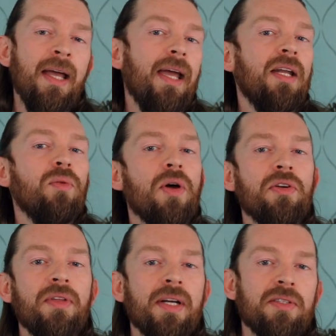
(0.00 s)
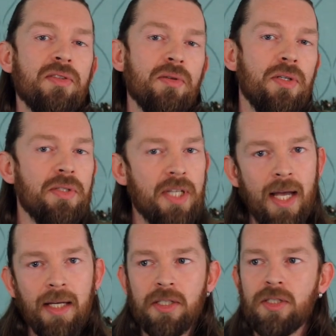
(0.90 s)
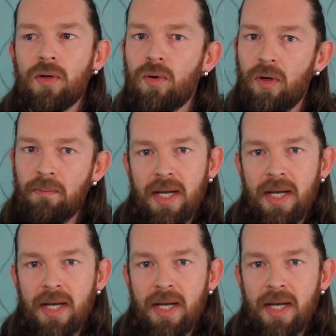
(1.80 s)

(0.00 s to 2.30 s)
And whether that's through text or